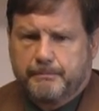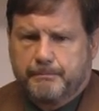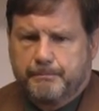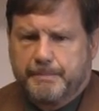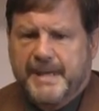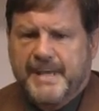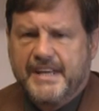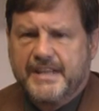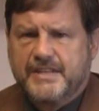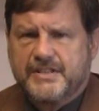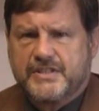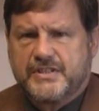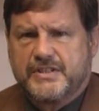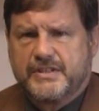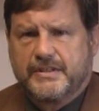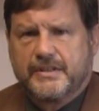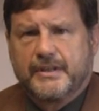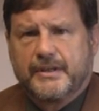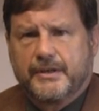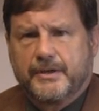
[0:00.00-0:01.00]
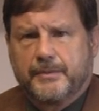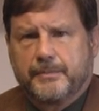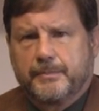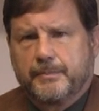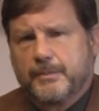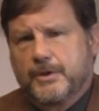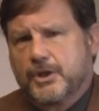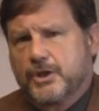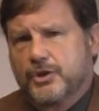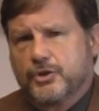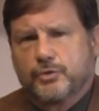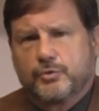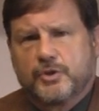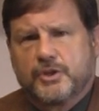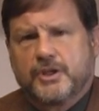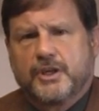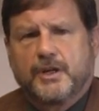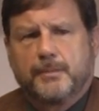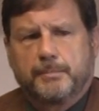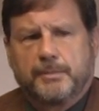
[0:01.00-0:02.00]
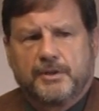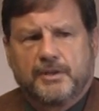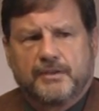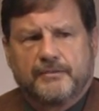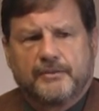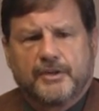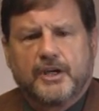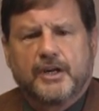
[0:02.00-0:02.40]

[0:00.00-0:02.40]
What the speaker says: paste them onto a couple of